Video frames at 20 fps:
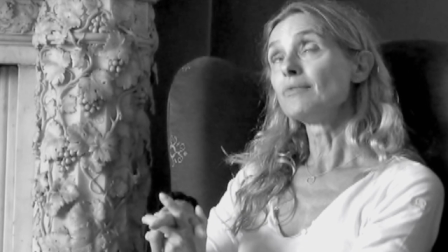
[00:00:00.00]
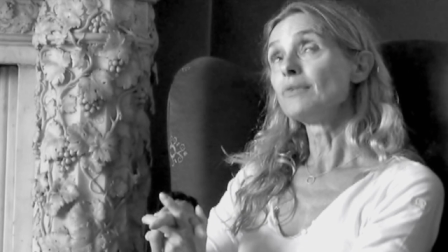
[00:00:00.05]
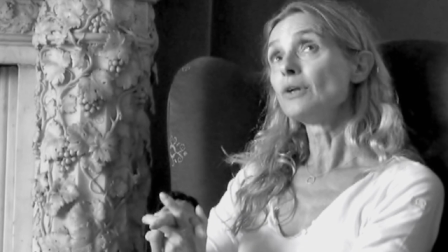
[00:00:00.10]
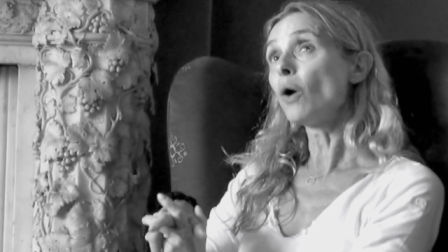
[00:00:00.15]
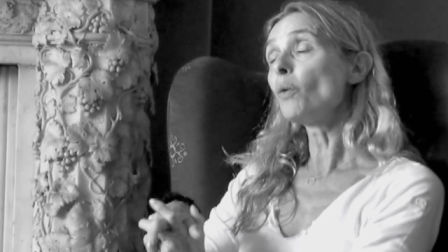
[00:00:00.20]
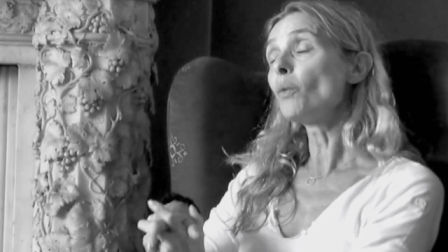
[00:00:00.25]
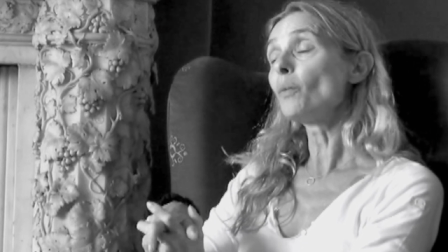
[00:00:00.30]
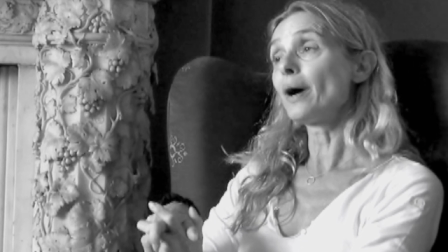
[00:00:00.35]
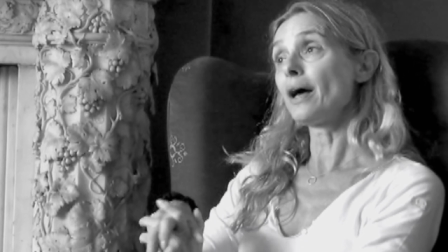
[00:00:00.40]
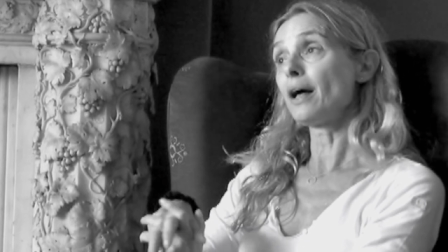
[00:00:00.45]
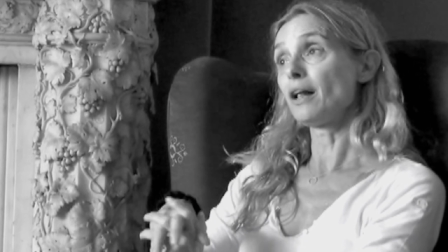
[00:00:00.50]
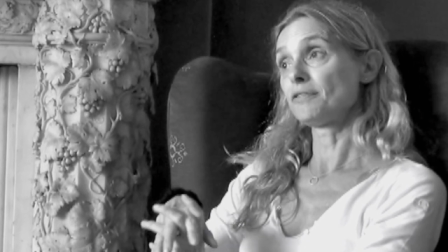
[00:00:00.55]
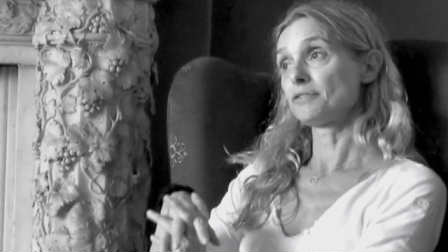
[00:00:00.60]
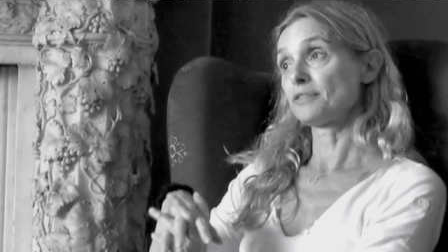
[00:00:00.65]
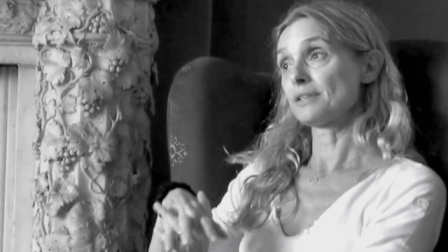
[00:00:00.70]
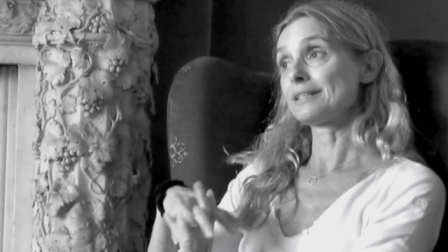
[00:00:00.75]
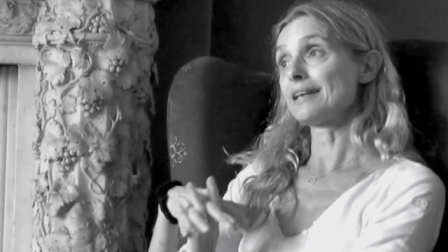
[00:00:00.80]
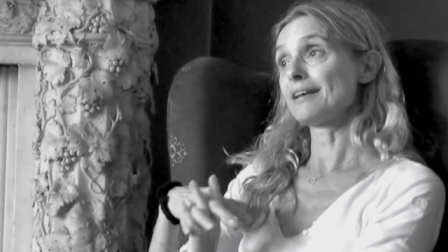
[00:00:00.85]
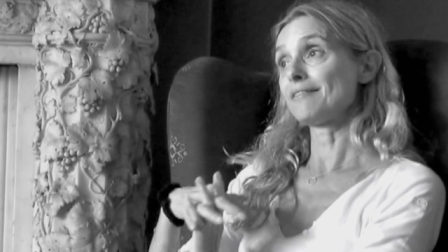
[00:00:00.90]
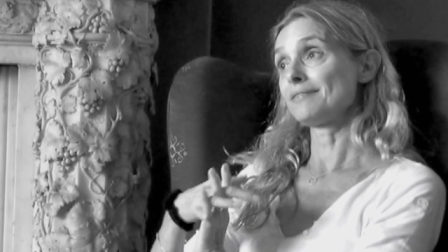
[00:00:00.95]
not well
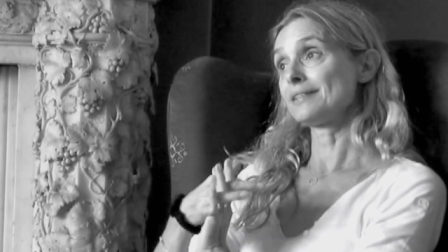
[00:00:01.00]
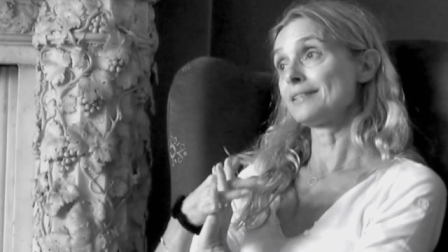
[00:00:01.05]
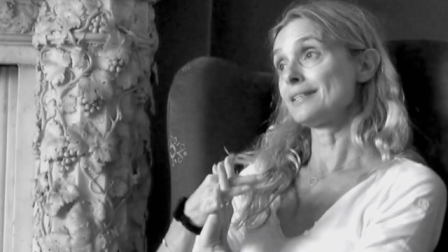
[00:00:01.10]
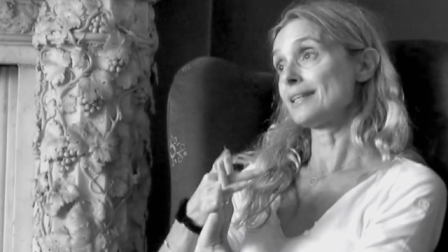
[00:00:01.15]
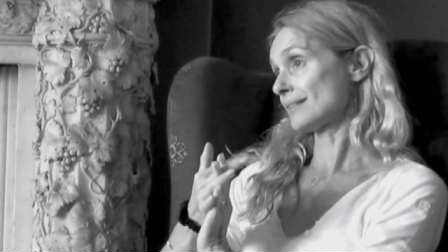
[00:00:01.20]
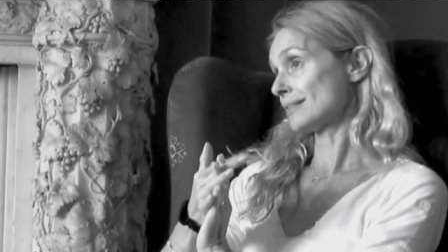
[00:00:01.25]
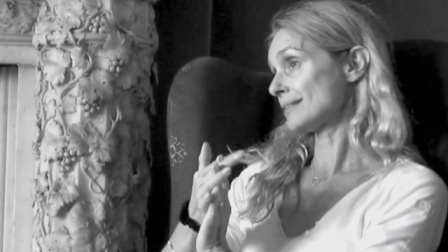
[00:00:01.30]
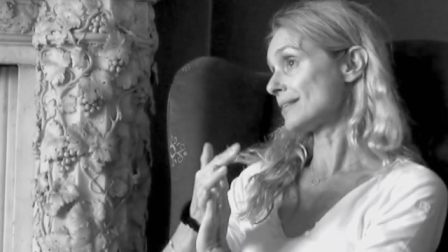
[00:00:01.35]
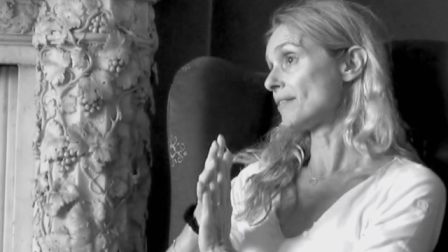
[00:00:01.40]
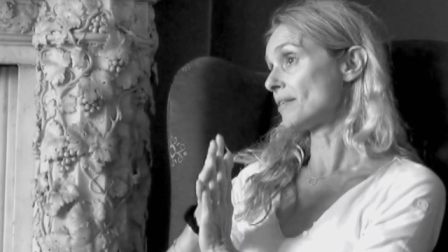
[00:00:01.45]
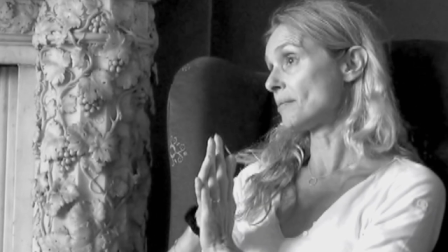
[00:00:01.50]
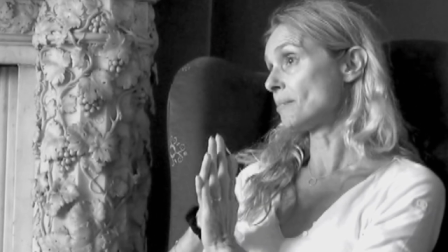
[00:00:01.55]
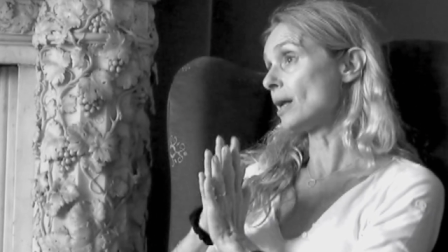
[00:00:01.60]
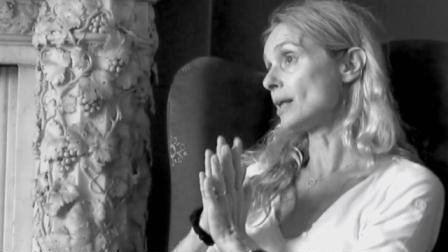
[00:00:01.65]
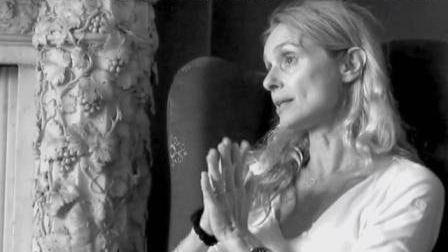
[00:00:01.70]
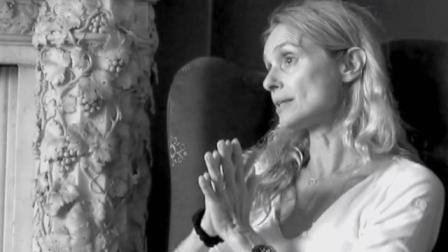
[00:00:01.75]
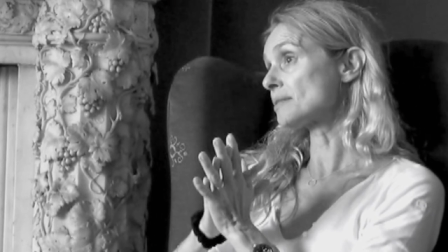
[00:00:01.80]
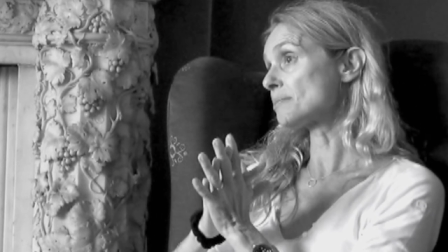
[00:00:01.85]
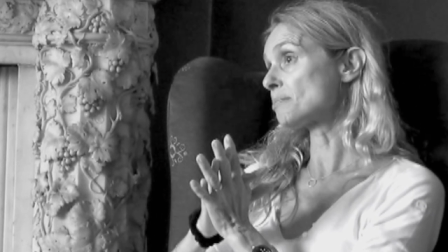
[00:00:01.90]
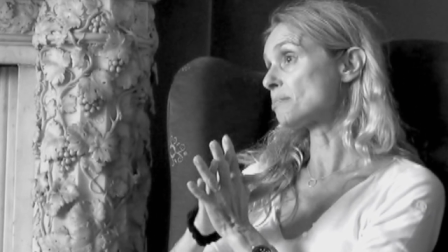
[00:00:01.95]
for six, seven
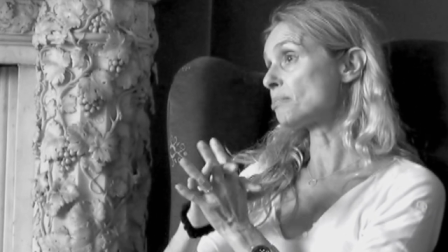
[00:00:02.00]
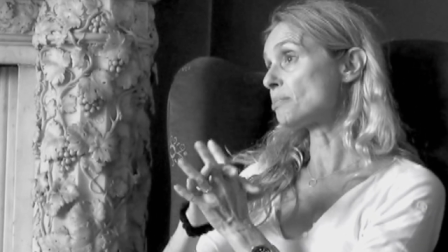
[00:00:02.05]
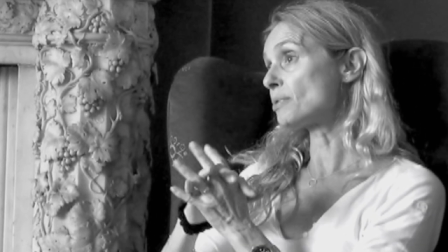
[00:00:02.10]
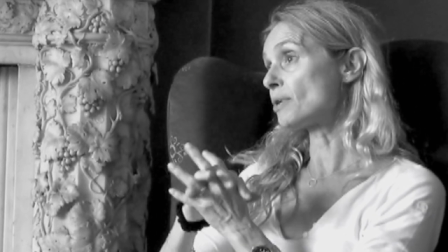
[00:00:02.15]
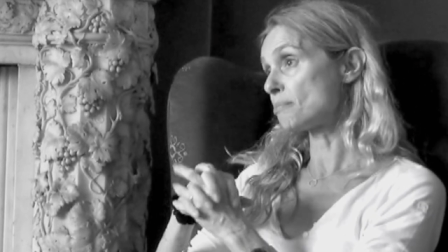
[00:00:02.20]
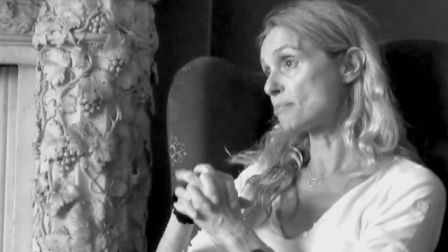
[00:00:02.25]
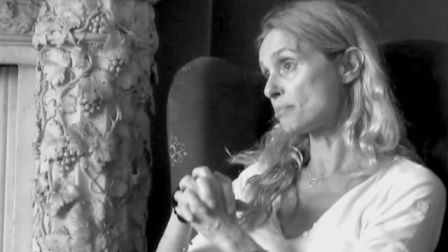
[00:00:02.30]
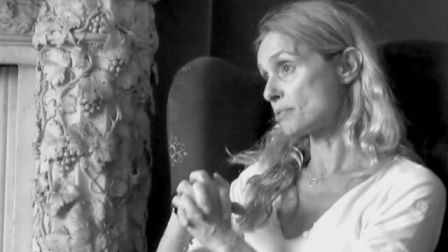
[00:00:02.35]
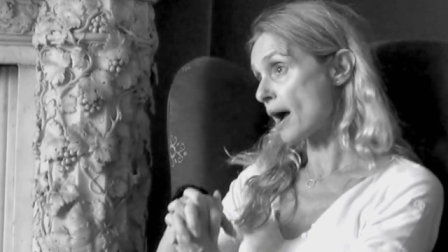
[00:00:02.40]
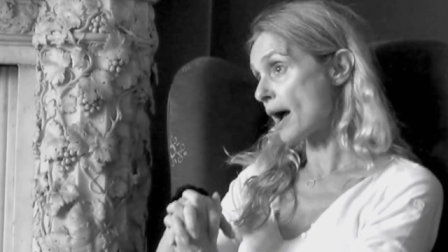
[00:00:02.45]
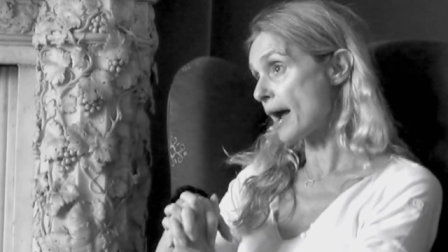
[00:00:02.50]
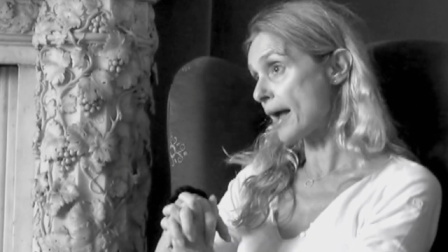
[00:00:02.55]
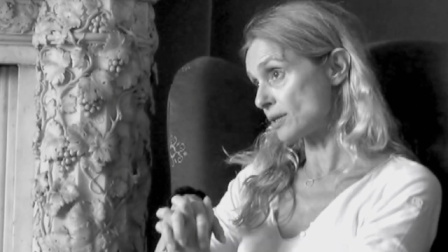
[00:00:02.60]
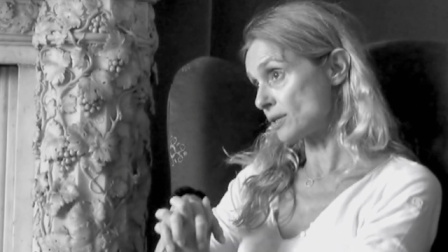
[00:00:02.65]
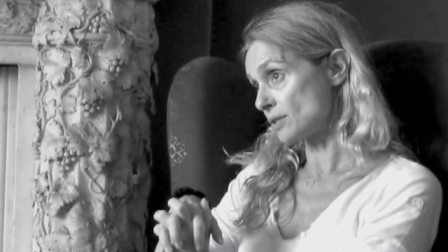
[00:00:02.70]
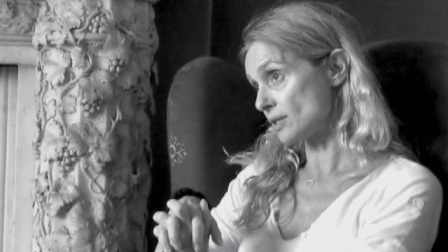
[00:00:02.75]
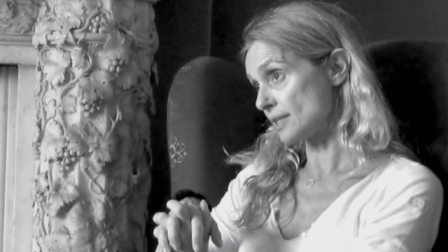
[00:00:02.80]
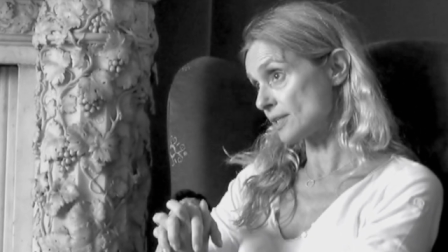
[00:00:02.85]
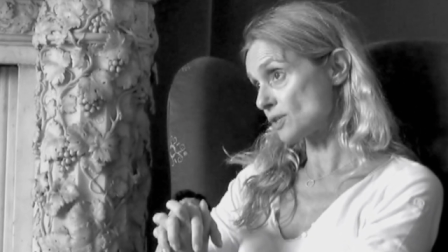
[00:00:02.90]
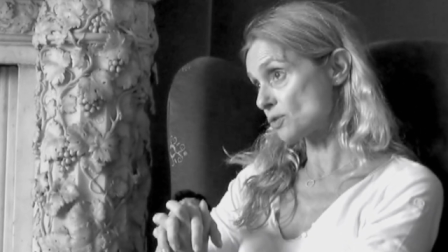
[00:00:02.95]
months
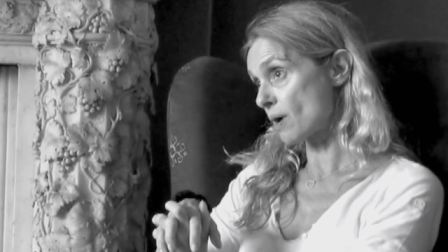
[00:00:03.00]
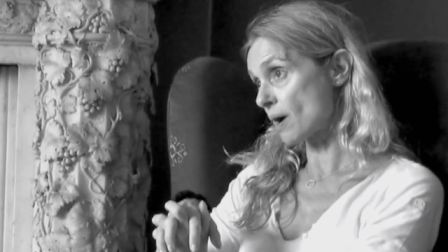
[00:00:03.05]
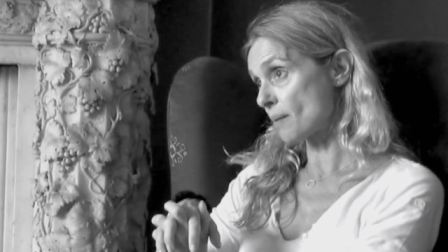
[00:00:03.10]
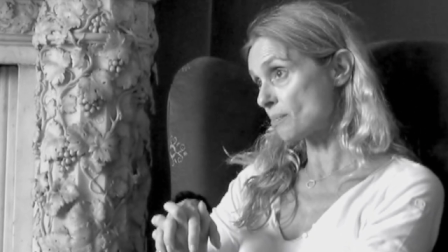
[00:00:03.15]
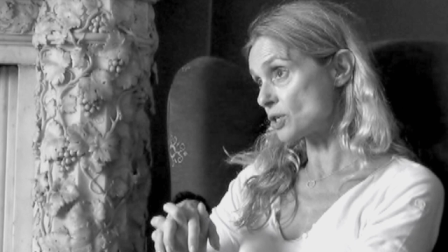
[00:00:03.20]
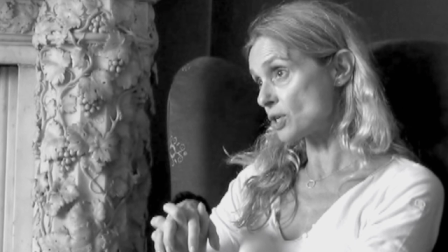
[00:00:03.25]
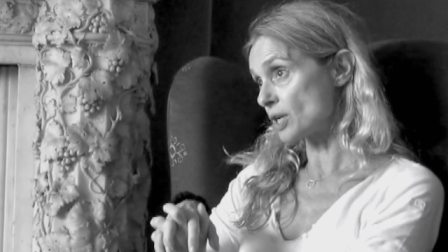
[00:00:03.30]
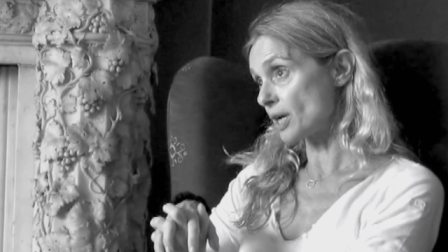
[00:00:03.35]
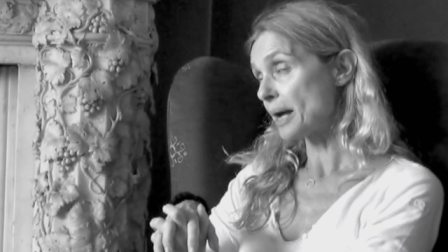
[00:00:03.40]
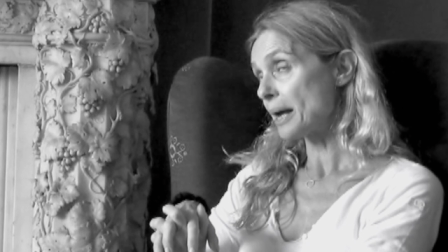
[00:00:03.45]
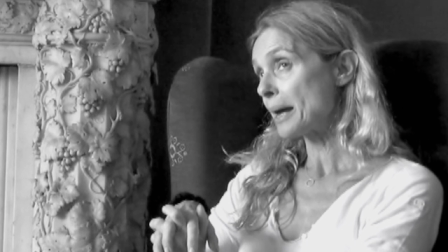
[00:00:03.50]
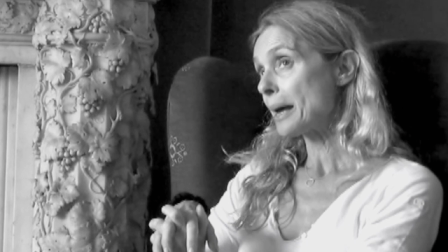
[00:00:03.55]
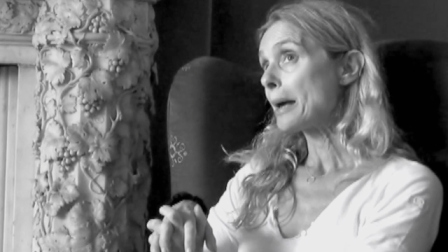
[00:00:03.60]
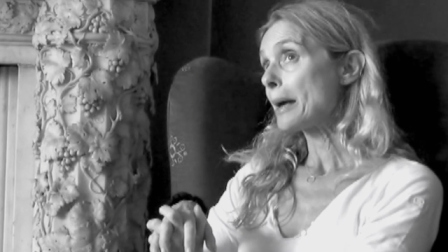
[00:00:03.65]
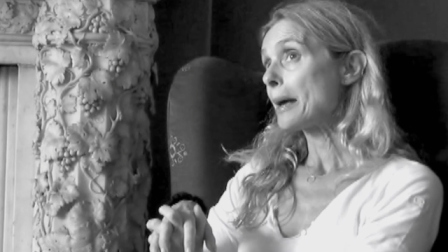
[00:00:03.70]
prior to this rupture,